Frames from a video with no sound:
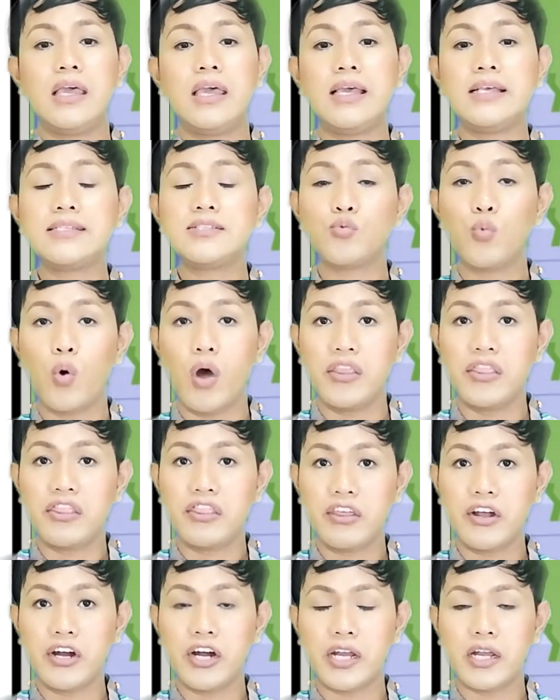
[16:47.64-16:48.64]
is
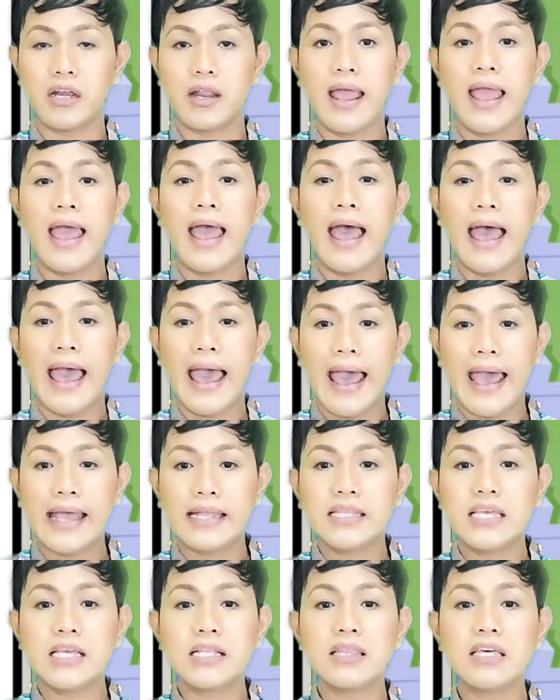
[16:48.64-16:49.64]
1/3.
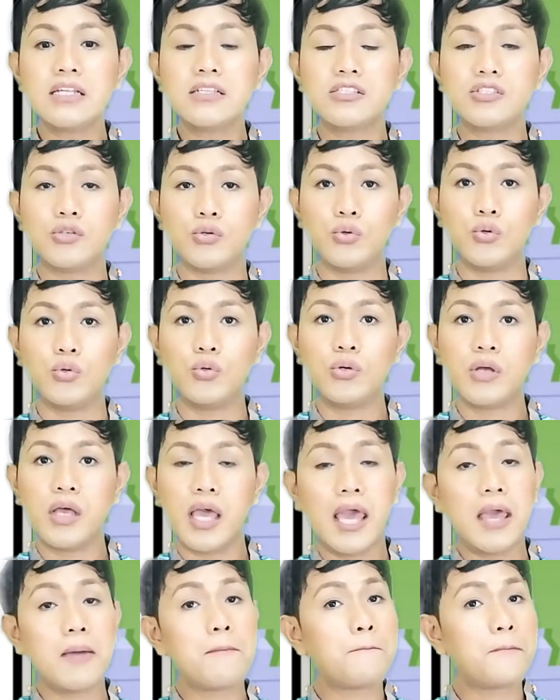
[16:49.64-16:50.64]
Adding the two
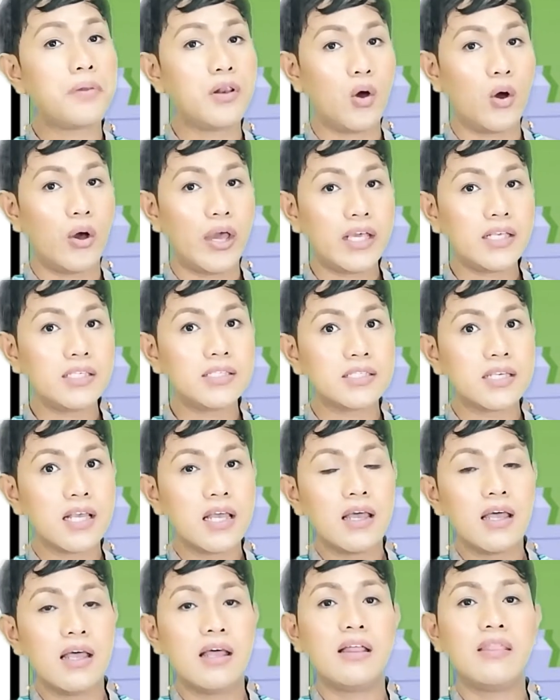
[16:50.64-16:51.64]
employs
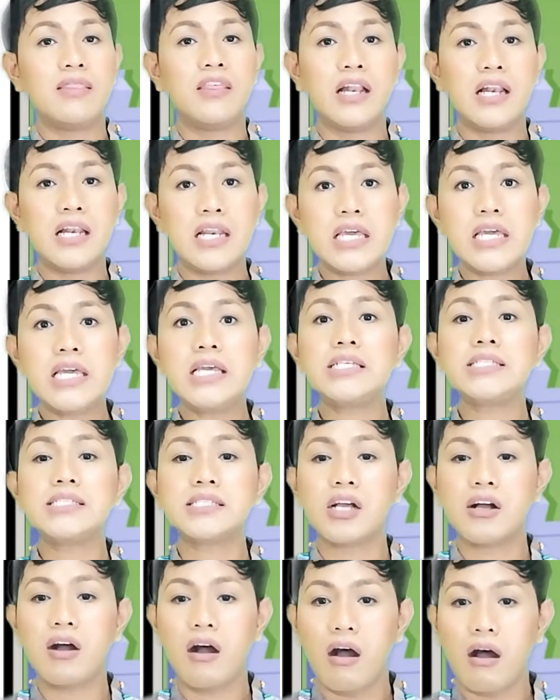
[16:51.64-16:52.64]
the
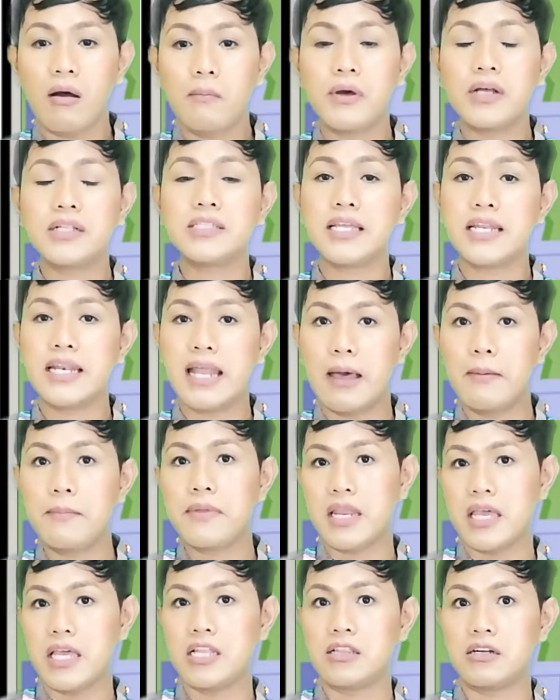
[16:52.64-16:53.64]
least common
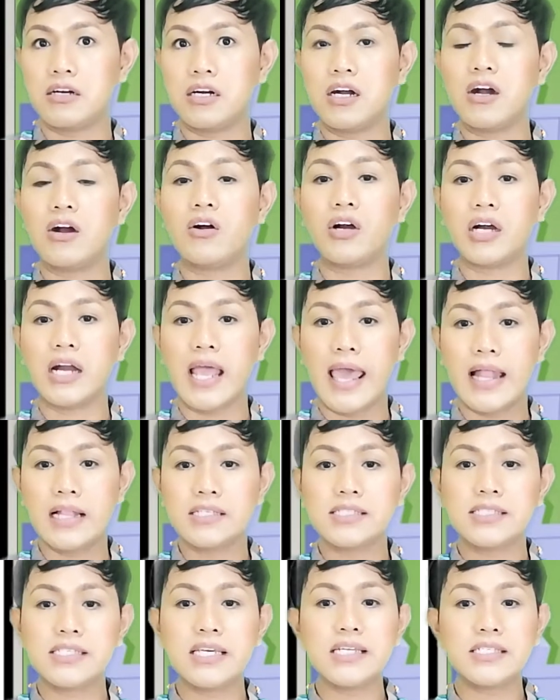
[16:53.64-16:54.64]
denominator or
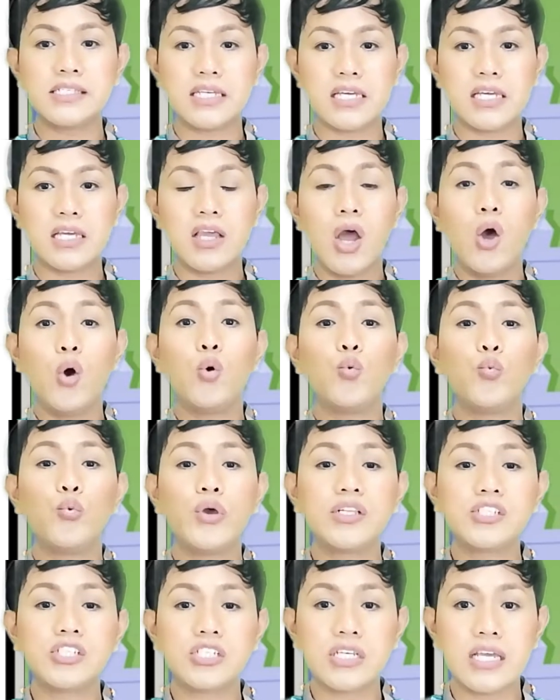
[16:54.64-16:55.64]
LCD,
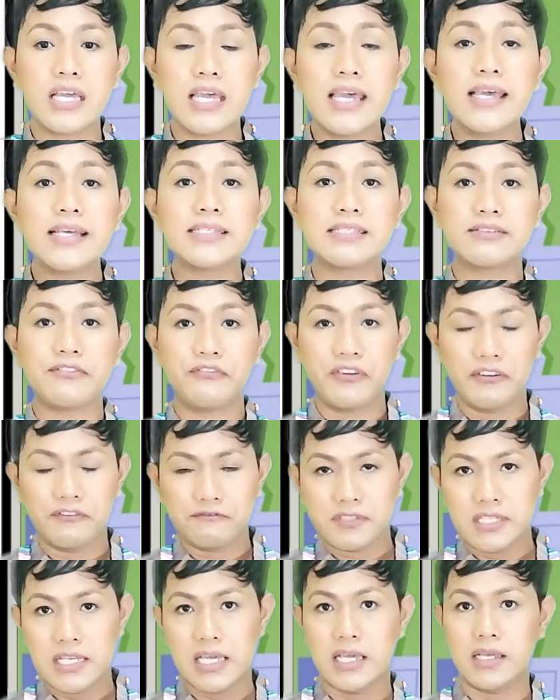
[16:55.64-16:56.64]
which is
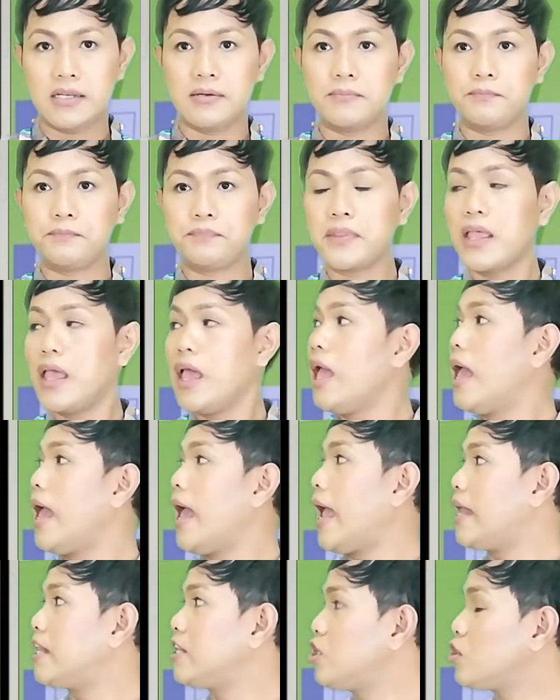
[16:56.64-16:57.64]
15.
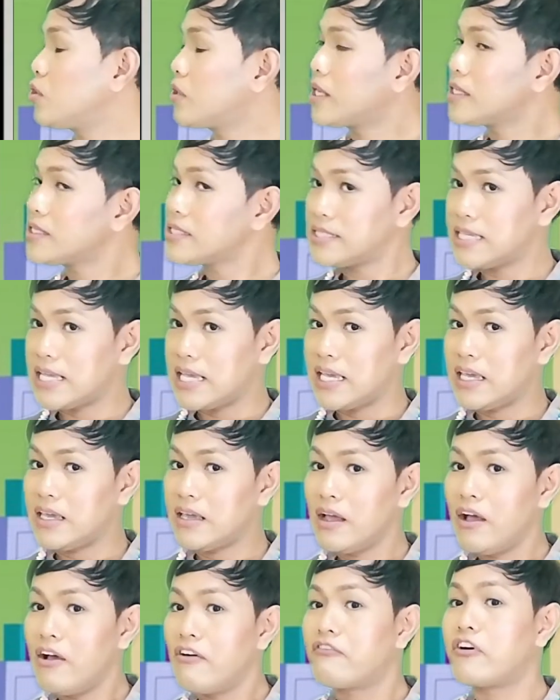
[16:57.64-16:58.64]
And you can see
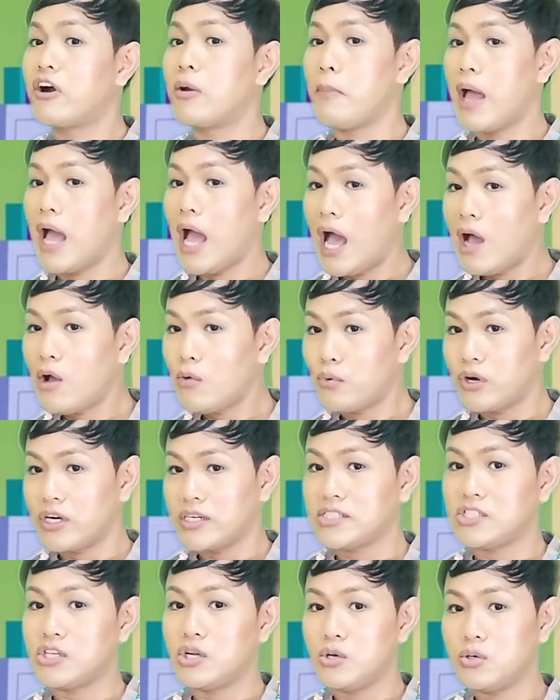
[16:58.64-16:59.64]
from our
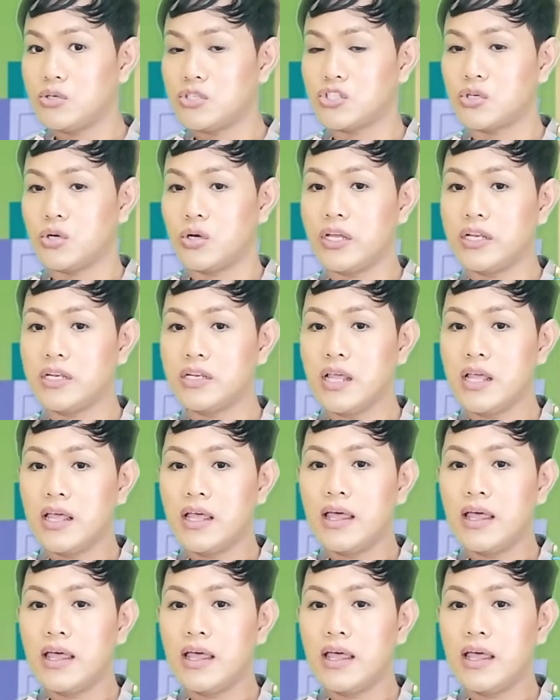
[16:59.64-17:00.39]
solution